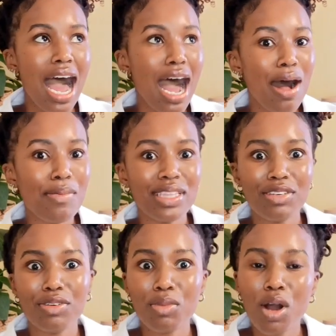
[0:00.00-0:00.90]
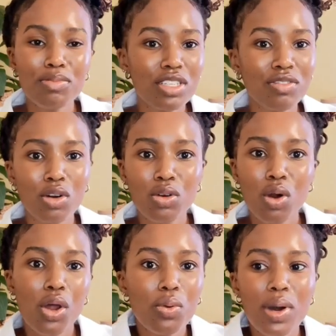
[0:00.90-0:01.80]
Um, and then from ComServe on,
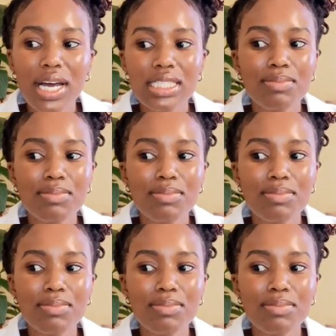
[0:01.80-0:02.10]
onwards,